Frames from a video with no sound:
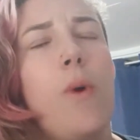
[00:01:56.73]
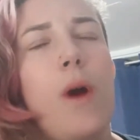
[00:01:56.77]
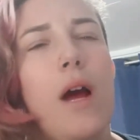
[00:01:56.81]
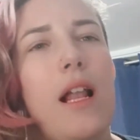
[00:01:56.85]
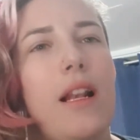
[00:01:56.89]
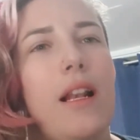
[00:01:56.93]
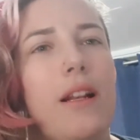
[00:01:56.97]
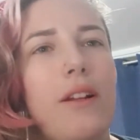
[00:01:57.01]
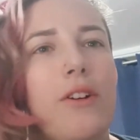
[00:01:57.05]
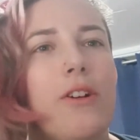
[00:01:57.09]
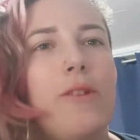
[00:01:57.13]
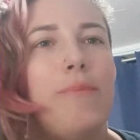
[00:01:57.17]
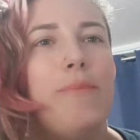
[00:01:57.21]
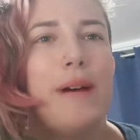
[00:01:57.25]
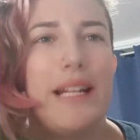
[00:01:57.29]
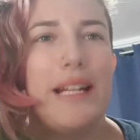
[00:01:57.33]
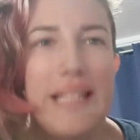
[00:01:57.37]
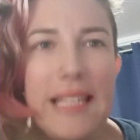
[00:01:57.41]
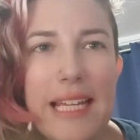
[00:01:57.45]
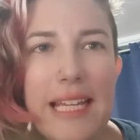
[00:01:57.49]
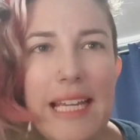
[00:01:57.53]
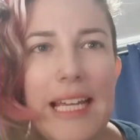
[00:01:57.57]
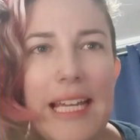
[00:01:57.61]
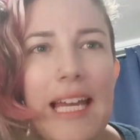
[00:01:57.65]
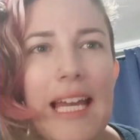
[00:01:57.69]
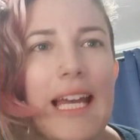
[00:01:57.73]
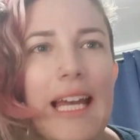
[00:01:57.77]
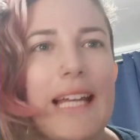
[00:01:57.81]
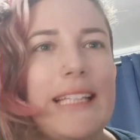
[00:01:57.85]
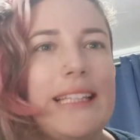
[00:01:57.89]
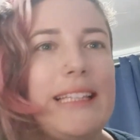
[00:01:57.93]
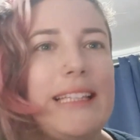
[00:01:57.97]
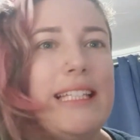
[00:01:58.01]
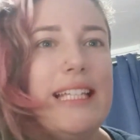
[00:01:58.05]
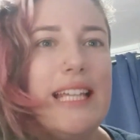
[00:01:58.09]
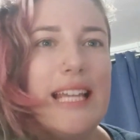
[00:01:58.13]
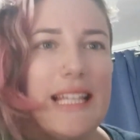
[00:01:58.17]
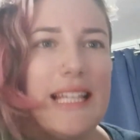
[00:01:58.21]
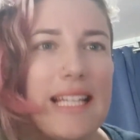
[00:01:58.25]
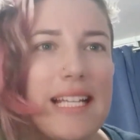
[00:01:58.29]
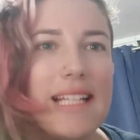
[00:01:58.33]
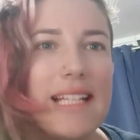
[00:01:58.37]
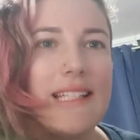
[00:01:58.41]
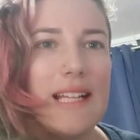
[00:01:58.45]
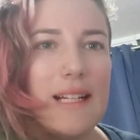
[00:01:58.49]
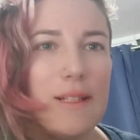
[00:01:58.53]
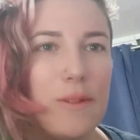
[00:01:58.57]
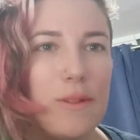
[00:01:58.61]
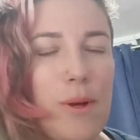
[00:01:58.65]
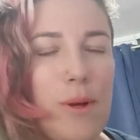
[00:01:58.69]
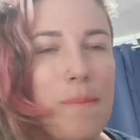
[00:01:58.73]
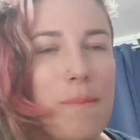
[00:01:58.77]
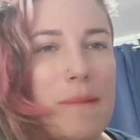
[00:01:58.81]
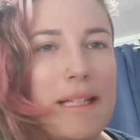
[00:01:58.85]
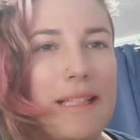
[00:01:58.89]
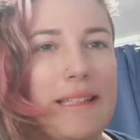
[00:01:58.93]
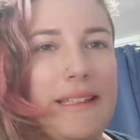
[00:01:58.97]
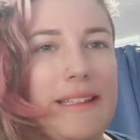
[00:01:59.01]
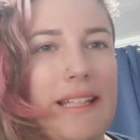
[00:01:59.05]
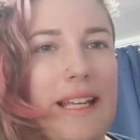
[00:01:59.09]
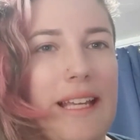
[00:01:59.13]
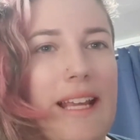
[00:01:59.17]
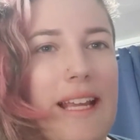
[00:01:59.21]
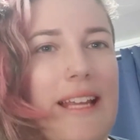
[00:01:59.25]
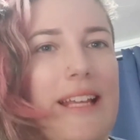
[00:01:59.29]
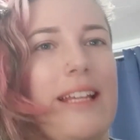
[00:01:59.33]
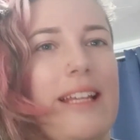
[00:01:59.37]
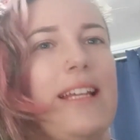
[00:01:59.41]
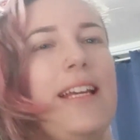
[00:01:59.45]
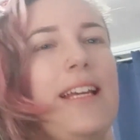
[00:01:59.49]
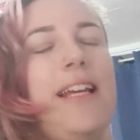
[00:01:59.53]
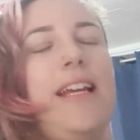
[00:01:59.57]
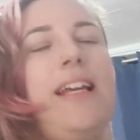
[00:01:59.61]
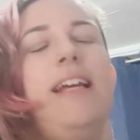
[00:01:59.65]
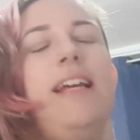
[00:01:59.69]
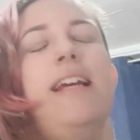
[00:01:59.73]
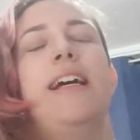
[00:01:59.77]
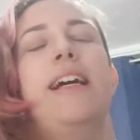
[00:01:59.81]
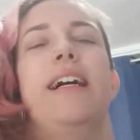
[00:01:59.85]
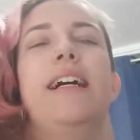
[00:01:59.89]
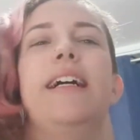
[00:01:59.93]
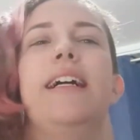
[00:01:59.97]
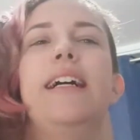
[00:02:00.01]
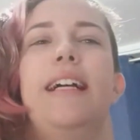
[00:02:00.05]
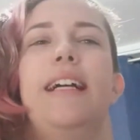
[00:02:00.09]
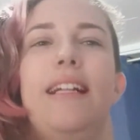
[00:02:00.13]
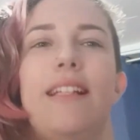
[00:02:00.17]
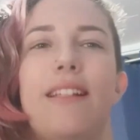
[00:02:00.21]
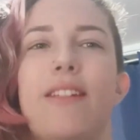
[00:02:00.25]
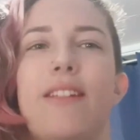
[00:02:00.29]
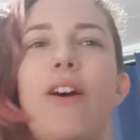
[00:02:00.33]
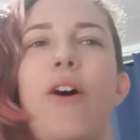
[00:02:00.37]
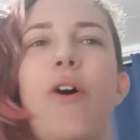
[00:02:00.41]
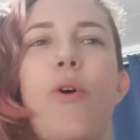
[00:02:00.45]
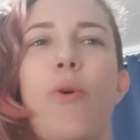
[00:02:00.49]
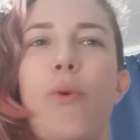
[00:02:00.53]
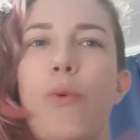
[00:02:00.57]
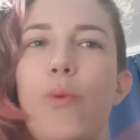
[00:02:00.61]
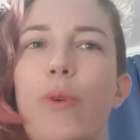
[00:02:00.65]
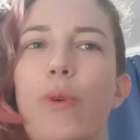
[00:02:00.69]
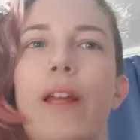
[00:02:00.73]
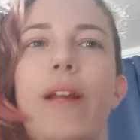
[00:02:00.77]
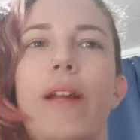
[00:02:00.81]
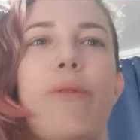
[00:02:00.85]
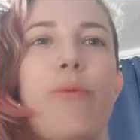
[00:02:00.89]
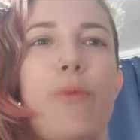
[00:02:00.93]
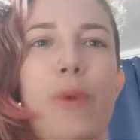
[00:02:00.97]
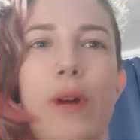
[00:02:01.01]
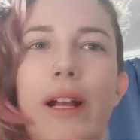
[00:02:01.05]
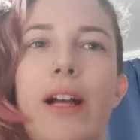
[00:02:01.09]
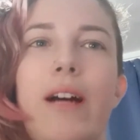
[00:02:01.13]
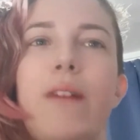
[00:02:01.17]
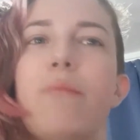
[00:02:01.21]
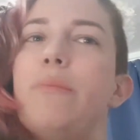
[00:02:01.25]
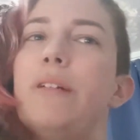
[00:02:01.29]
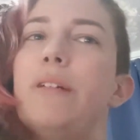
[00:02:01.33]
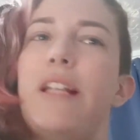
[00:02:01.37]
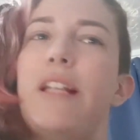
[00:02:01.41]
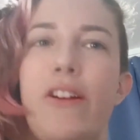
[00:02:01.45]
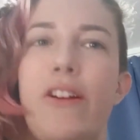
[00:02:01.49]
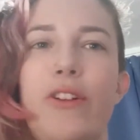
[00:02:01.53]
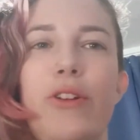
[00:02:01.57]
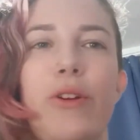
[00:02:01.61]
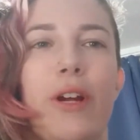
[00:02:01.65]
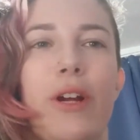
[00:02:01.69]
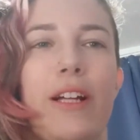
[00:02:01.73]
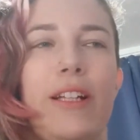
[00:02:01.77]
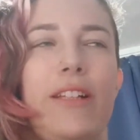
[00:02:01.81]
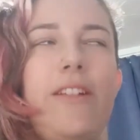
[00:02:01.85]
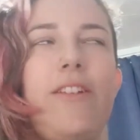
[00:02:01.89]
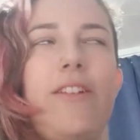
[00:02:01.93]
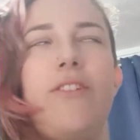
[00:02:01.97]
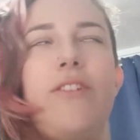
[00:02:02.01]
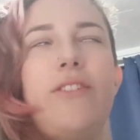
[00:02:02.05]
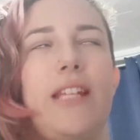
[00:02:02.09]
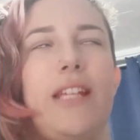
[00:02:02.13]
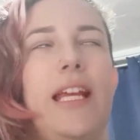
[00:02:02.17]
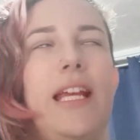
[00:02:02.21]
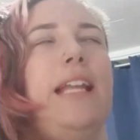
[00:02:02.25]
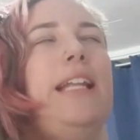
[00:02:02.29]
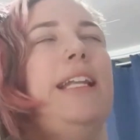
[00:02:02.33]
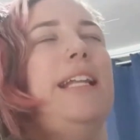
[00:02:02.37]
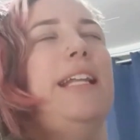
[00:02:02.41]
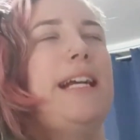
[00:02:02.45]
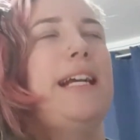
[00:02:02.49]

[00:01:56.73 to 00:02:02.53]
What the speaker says: compañía tienes actualmente? So, like, what company are you currently using? And I